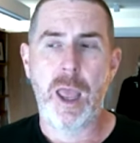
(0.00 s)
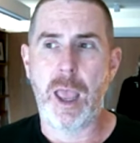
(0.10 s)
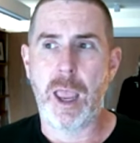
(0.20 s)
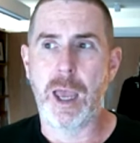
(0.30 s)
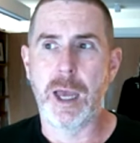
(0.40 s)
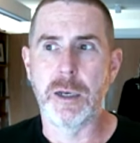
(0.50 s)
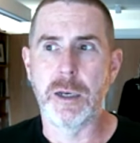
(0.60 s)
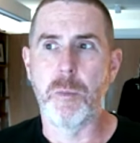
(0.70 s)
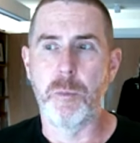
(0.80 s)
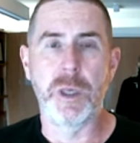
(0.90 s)

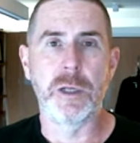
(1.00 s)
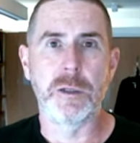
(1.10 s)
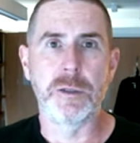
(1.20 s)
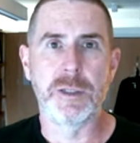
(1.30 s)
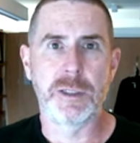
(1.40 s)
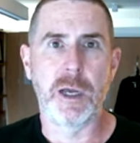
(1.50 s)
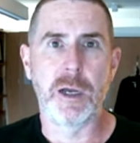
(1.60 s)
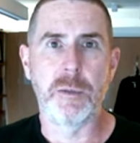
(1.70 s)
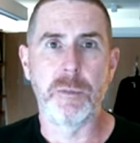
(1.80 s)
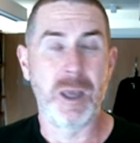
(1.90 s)
and build
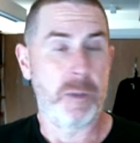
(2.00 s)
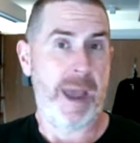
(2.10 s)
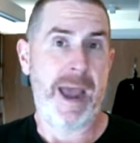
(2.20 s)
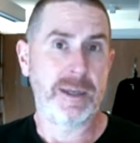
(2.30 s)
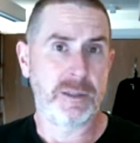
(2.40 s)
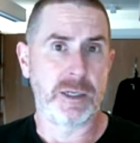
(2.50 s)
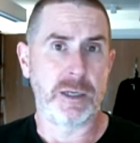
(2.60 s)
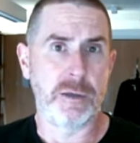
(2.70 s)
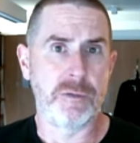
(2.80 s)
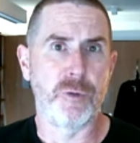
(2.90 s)
some capacity
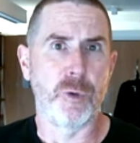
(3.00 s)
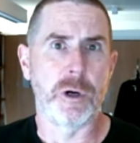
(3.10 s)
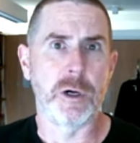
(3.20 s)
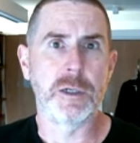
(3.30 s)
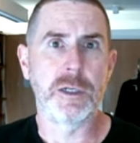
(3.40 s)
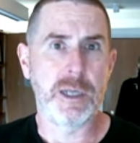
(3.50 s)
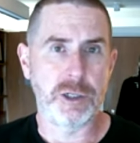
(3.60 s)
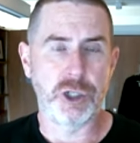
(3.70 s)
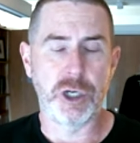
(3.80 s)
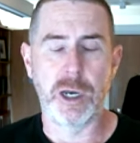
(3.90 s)
for
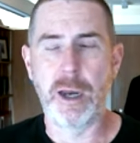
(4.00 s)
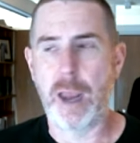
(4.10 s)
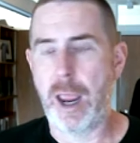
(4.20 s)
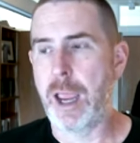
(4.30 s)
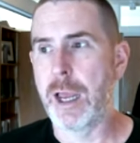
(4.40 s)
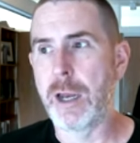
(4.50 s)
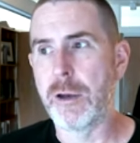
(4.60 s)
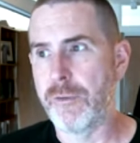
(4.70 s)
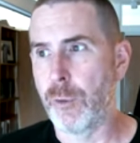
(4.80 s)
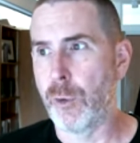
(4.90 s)
teaching
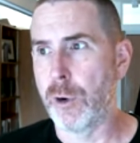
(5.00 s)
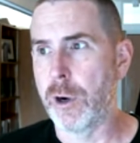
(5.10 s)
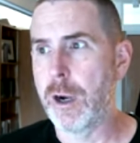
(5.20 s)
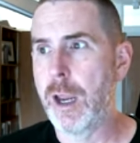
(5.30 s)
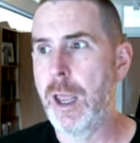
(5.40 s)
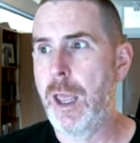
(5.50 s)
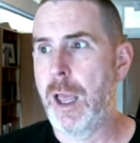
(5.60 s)
and for